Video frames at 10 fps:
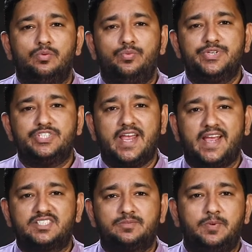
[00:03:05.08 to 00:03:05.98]
which
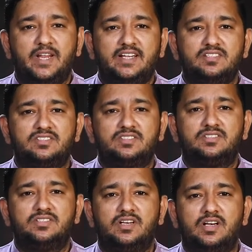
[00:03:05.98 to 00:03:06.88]
explains
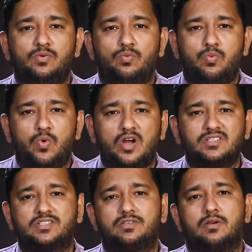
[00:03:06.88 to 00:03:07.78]
the
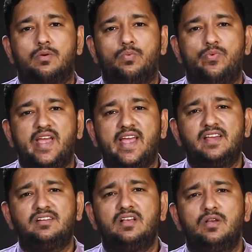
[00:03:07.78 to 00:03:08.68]
what,
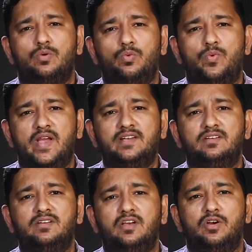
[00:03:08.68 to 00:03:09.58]
where,
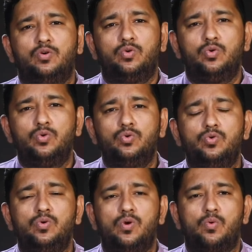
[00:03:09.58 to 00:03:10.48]
when,
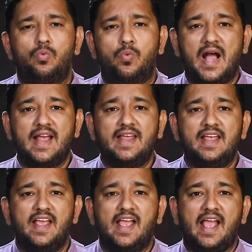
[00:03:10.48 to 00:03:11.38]
who, why
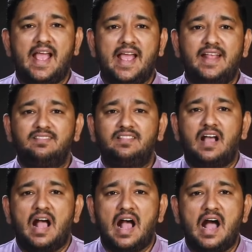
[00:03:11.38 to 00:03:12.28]
and
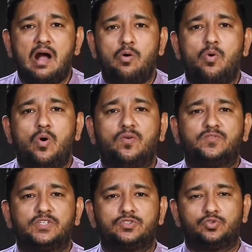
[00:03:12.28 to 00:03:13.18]
the how
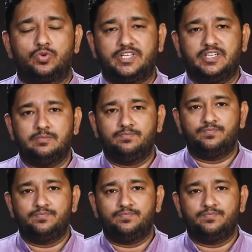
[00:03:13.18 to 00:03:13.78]
of the story.